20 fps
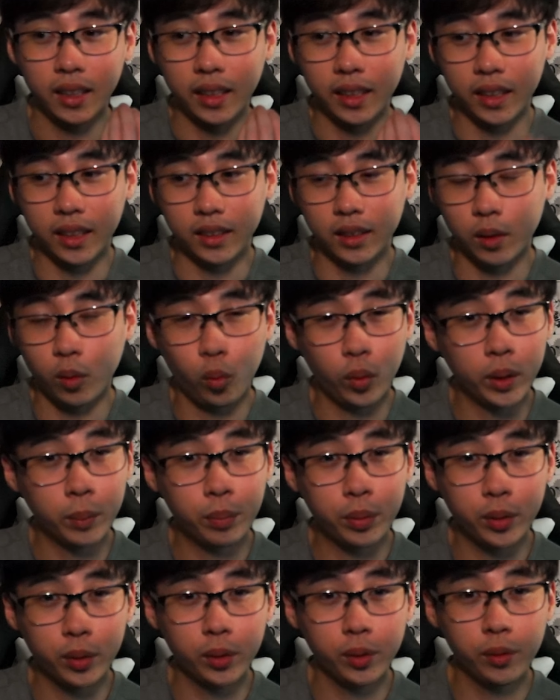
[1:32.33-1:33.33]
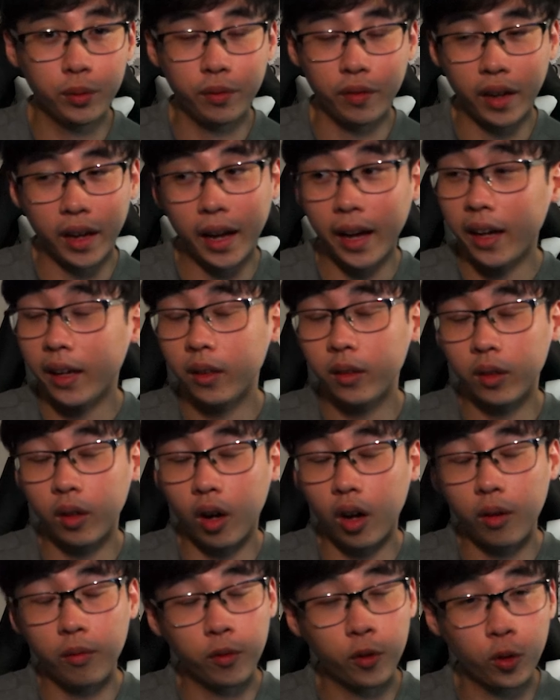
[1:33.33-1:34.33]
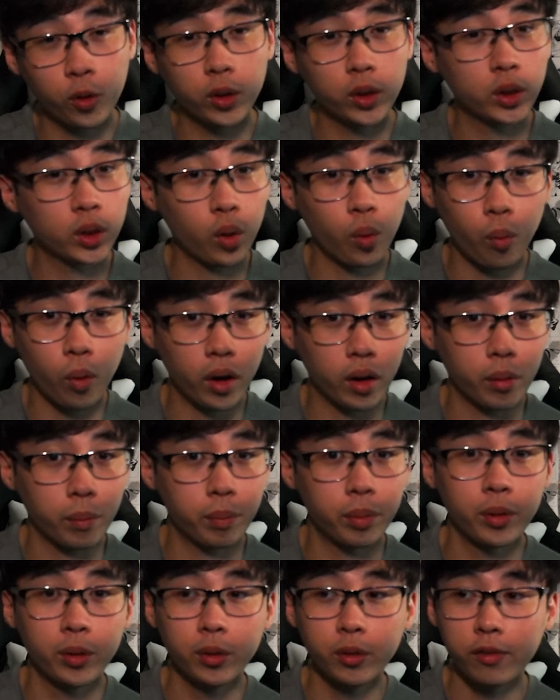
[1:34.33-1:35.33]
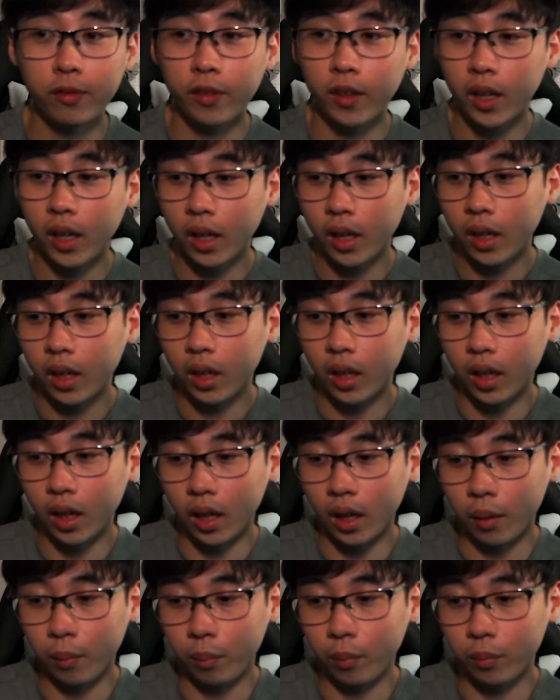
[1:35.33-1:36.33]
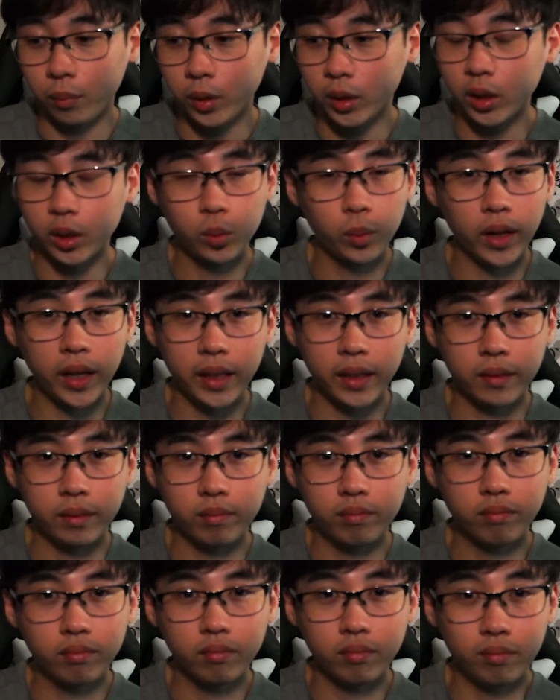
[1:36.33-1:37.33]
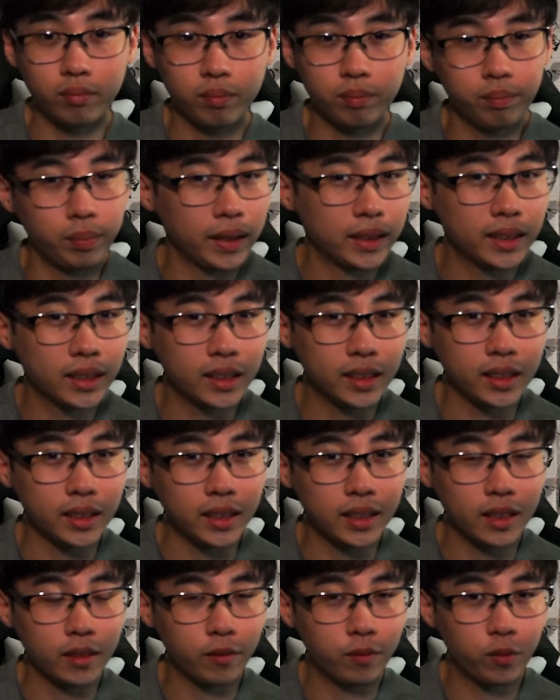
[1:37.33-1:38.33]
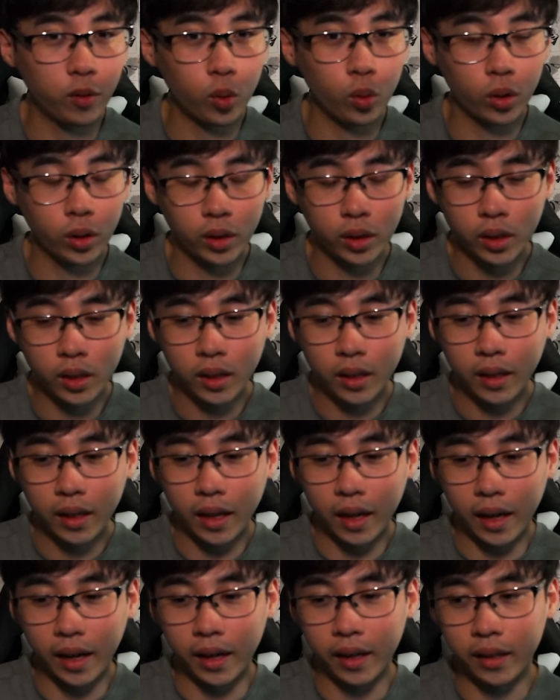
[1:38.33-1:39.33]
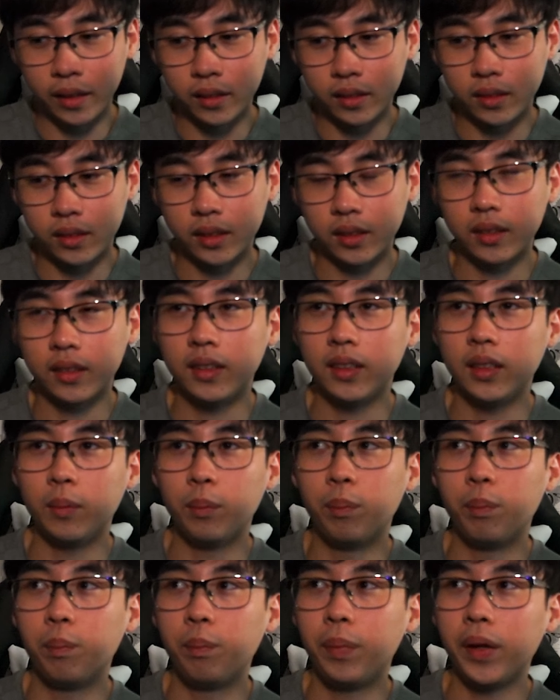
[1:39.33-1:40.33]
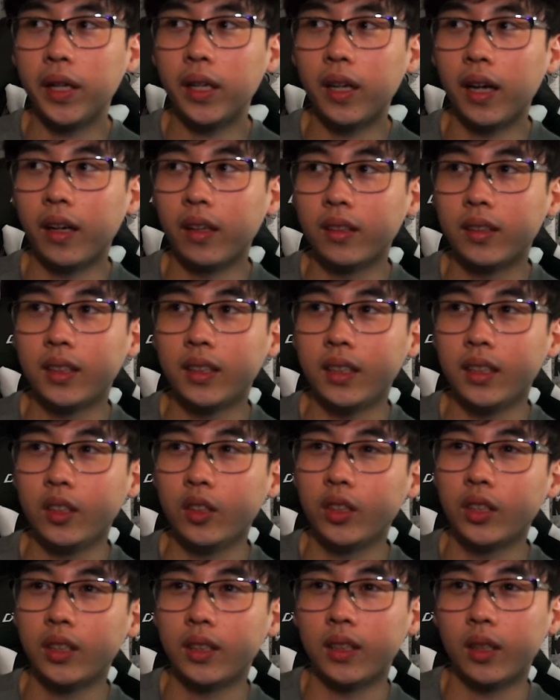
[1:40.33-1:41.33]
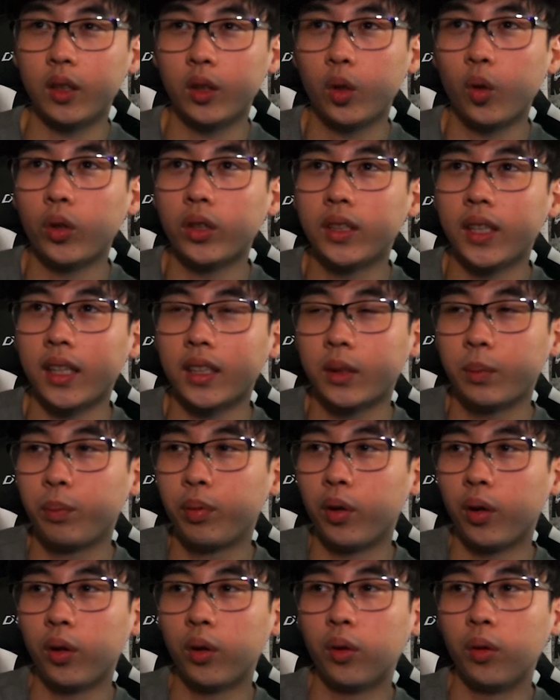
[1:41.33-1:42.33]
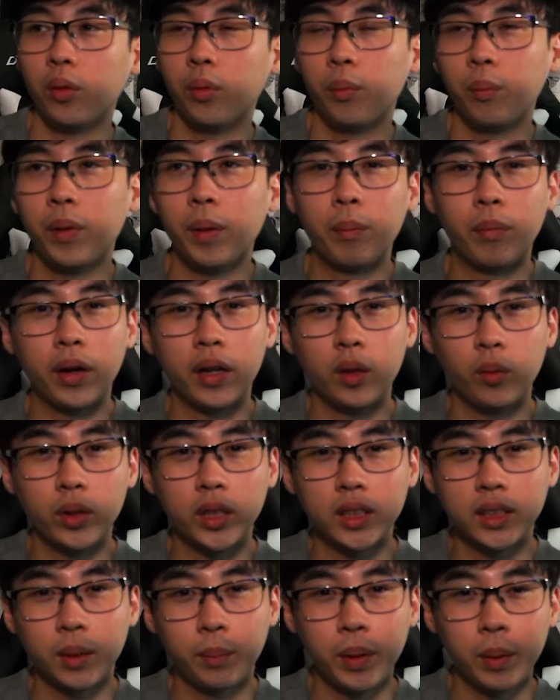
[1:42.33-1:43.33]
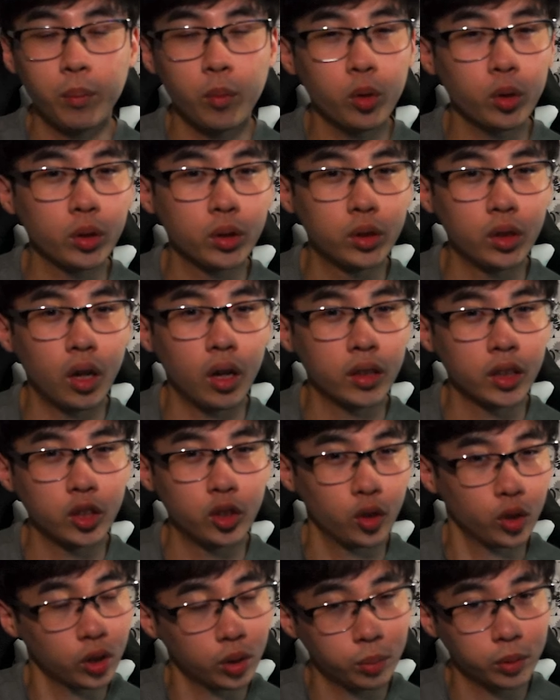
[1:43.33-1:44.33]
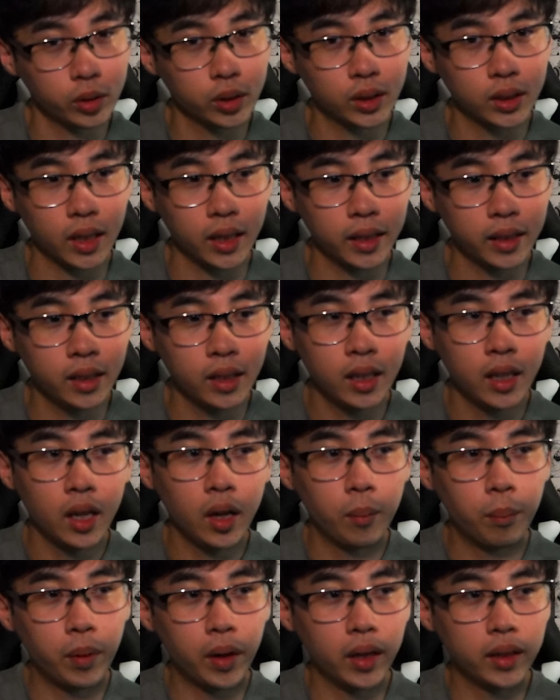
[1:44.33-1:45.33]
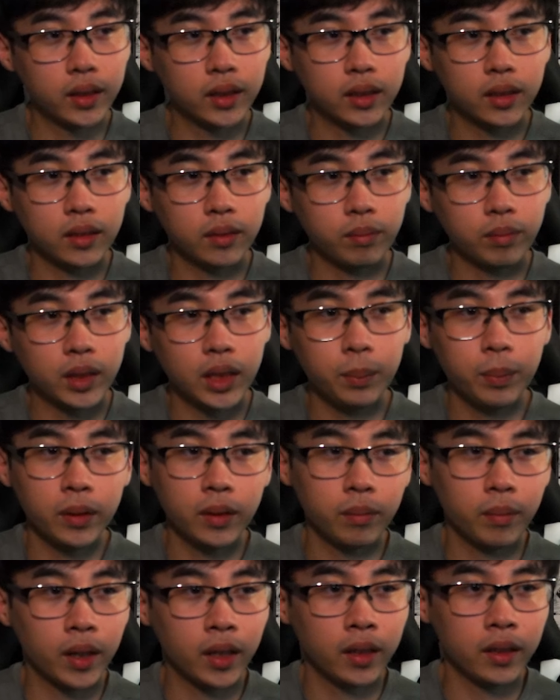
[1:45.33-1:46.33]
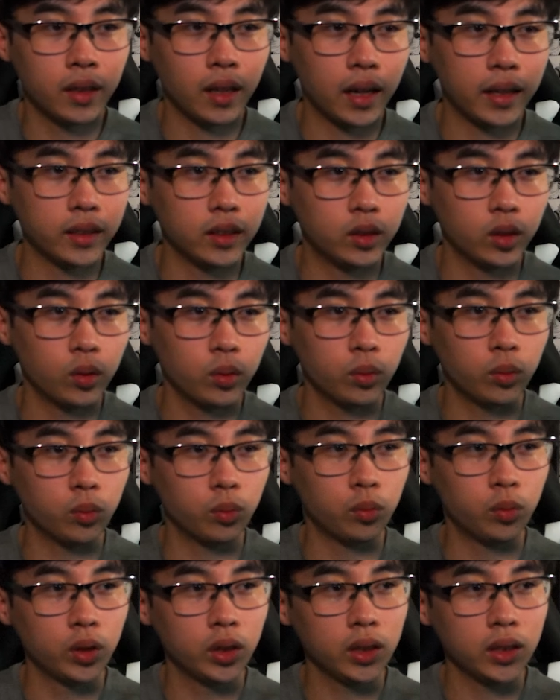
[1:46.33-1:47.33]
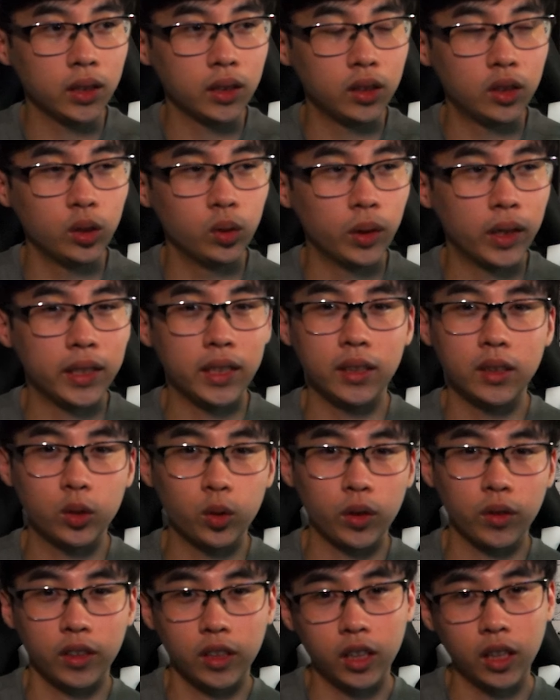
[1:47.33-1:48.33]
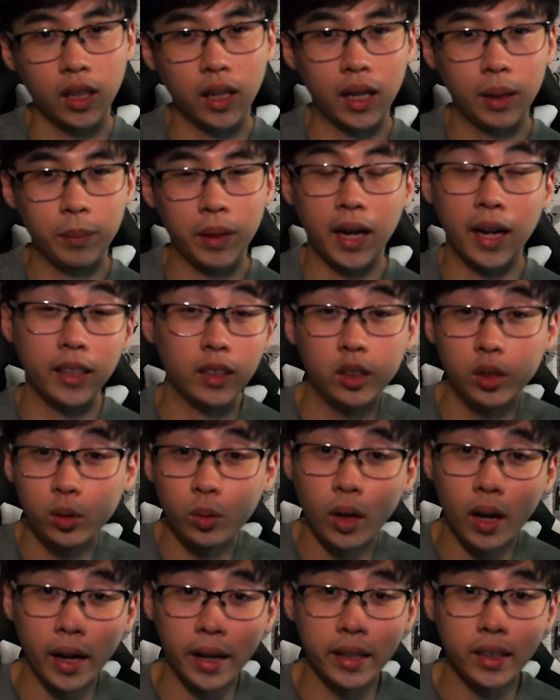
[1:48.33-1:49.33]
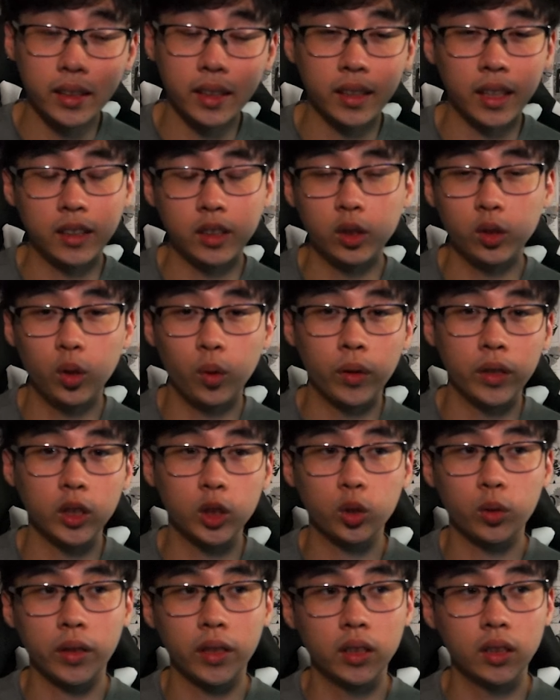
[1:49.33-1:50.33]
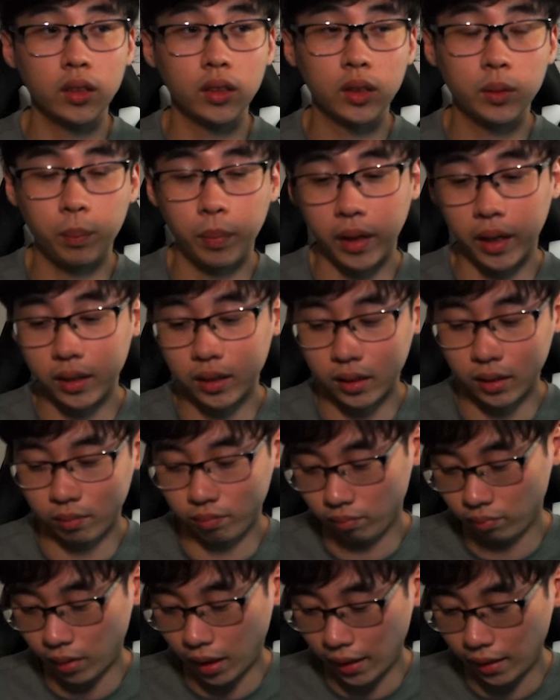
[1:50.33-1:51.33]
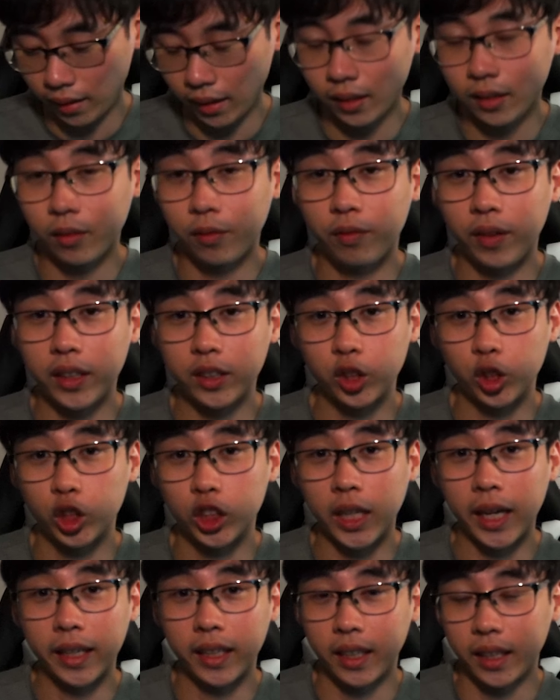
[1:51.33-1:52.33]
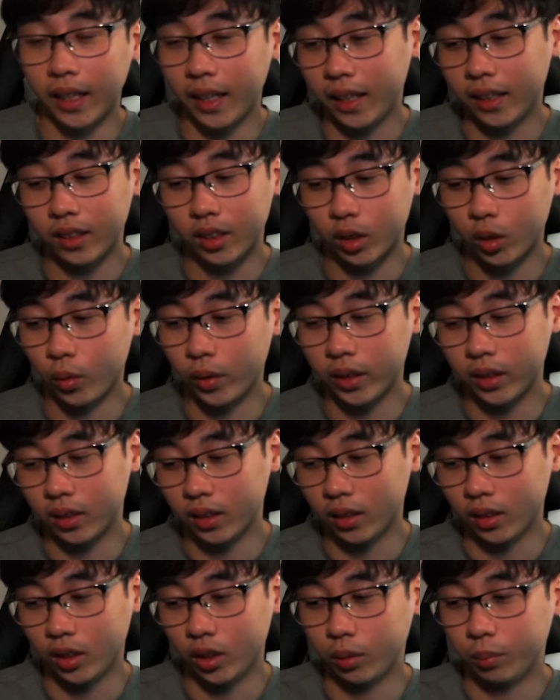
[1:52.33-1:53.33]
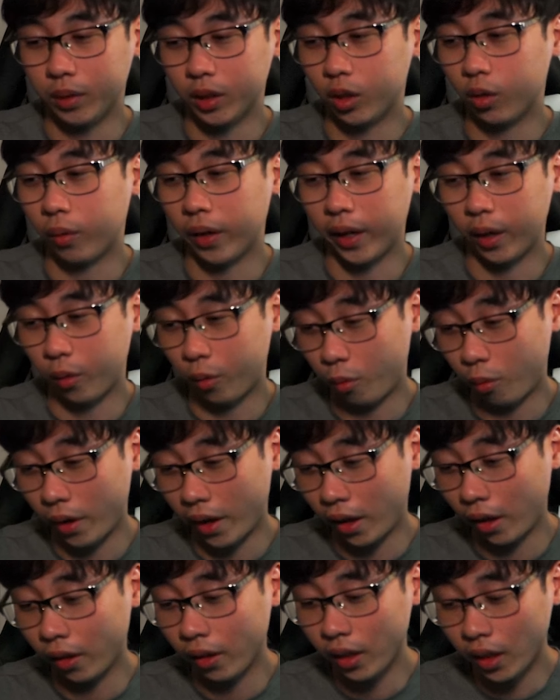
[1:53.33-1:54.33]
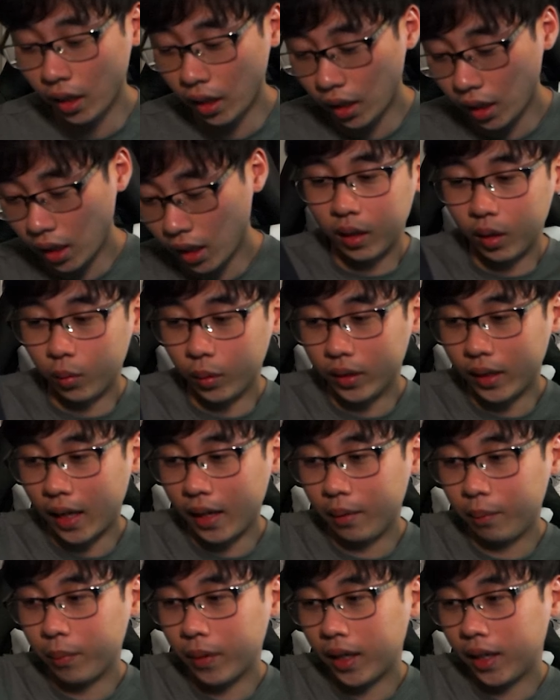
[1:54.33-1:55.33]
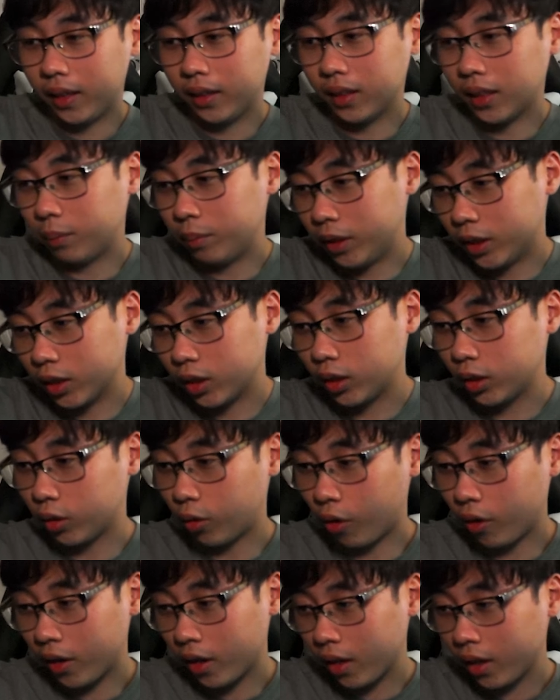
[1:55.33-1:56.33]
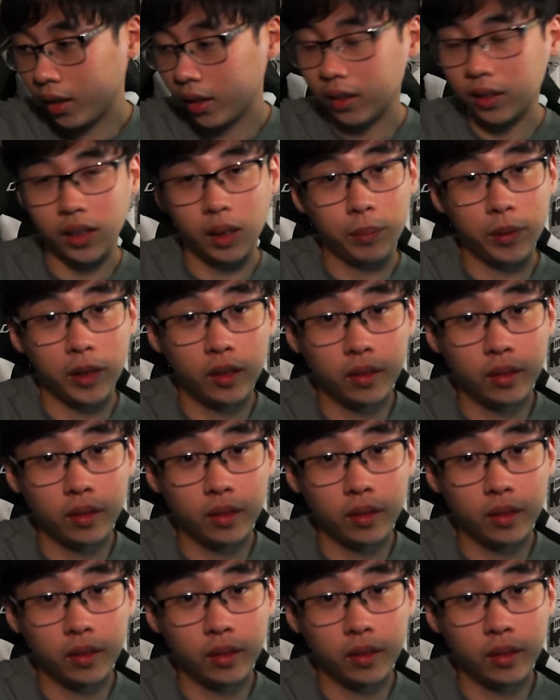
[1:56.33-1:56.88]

is windproof and of course waterproof, um, which is what I basically need it for and the Beta LT uses the Gore-Tex Pro membrane, which is a bit more on the durable side, but keep in mind I don't really do any sort of climbing. I do hike and I do go on trails, but I think the Fraser jacket is going to suit me quite well. With that in mind, let me just throw it on and let me